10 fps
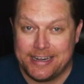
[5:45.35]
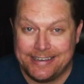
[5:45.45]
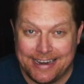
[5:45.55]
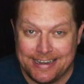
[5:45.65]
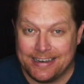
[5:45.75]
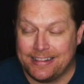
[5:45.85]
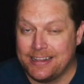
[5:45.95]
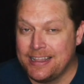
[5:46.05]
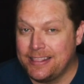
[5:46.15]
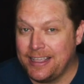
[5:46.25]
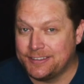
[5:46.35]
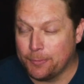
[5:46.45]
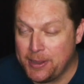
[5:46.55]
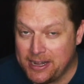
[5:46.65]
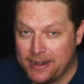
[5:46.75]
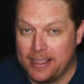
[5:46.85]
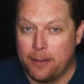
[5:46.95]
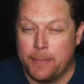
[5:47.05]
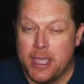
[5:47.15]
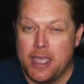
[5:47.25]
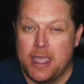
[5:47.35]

He didn't. They subpoenaed him.